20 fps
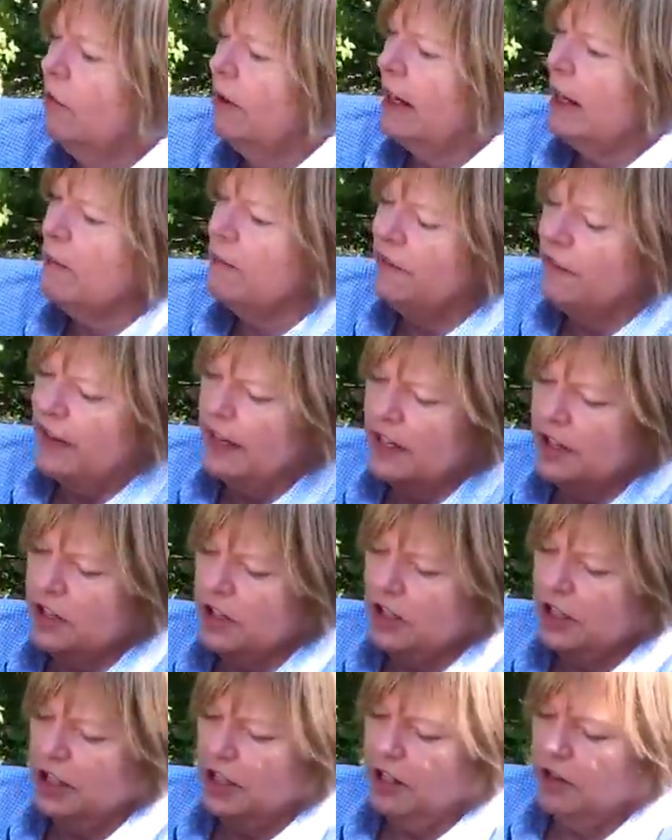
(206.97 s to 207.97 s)
When I'm
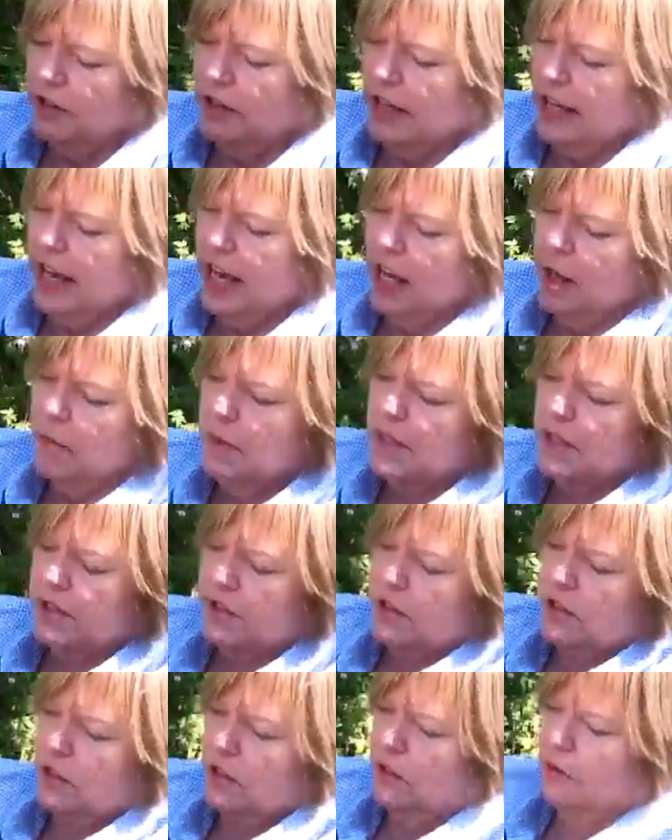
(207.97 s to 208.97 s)
finished here, the aim
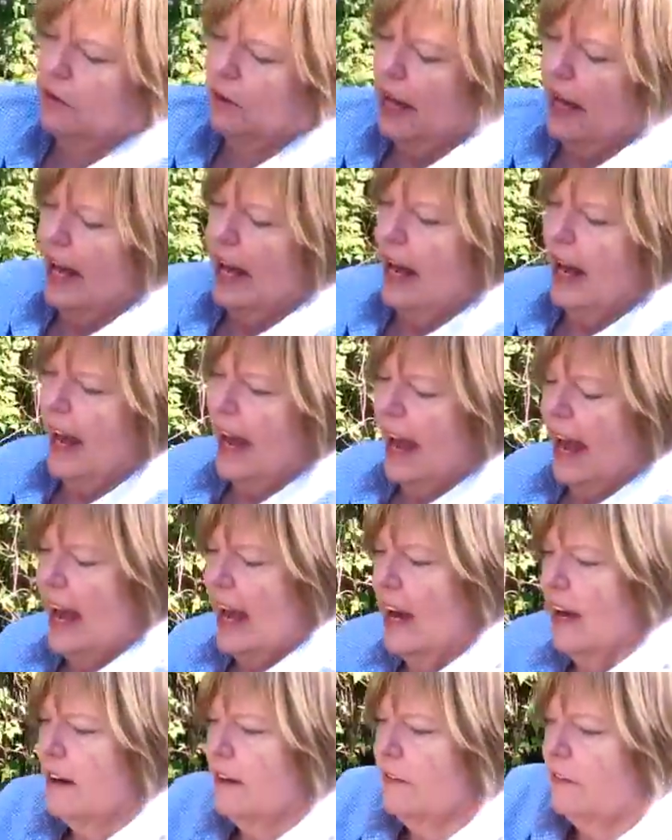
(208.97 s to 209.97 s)
is to
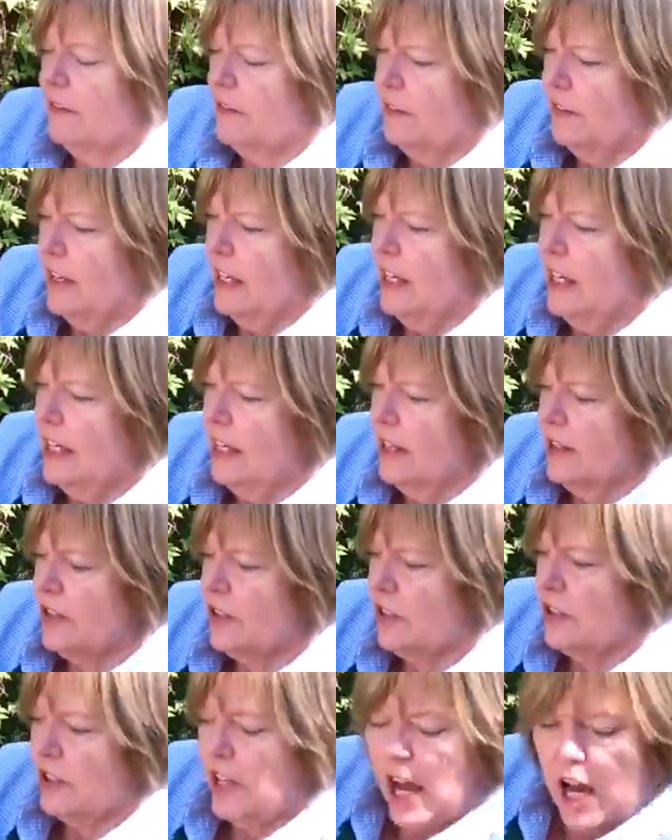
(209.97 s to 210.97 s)
have the
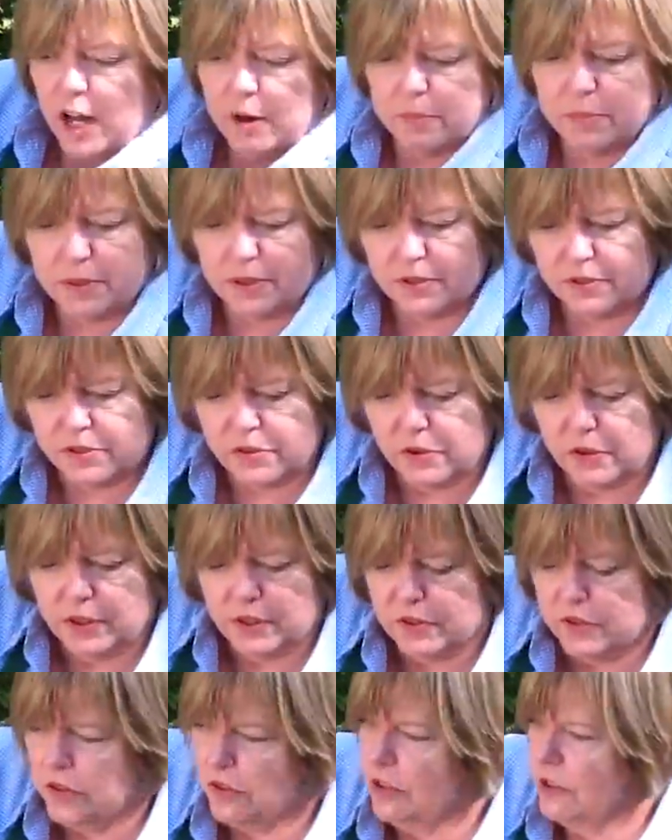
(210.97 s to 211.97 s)
top
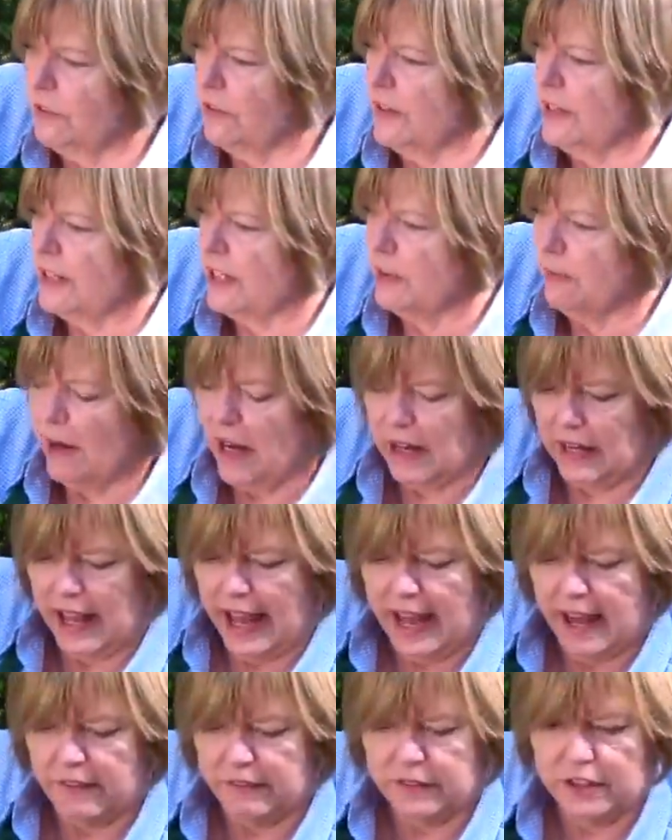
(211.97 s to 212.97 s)
soil surface about a
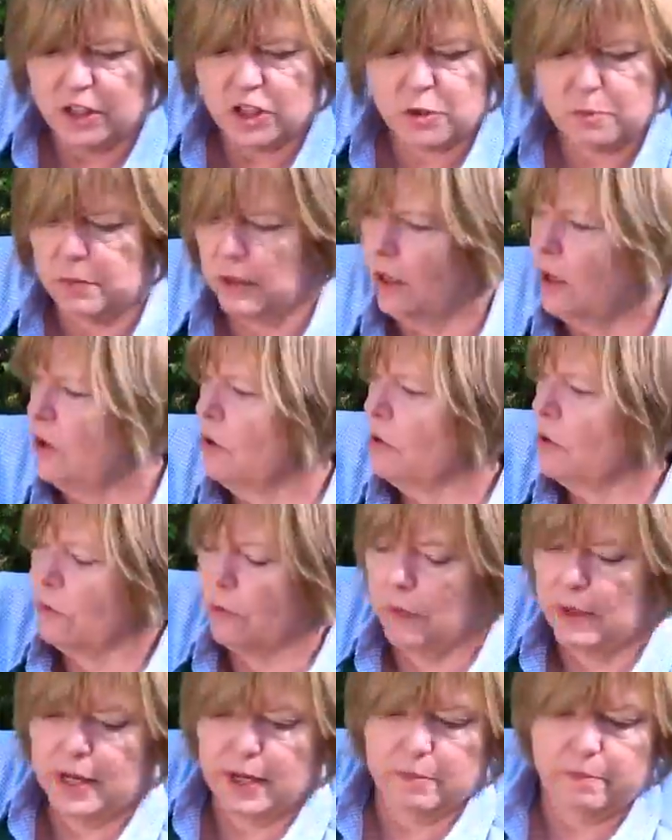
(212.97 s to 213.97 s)
½ inch below
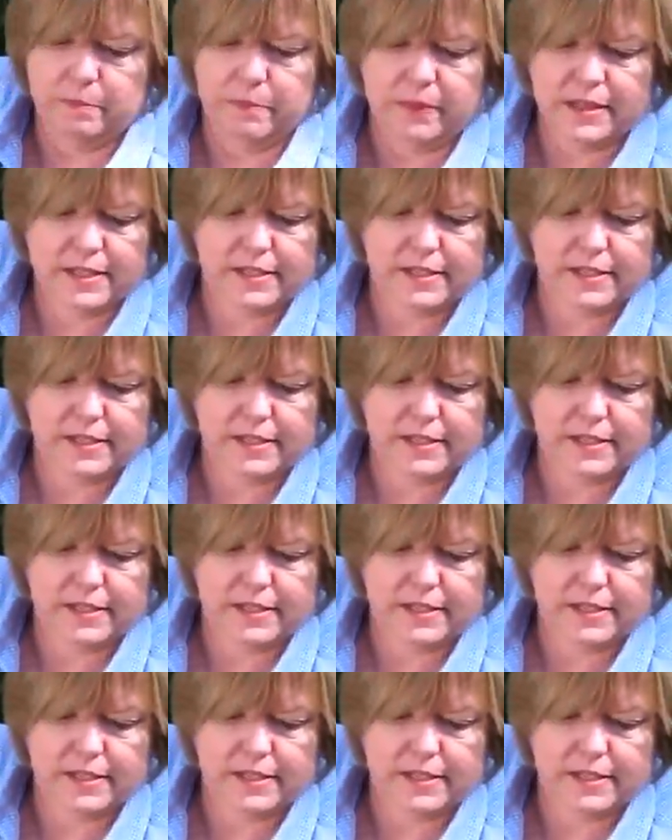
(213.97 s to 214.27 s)
the rim.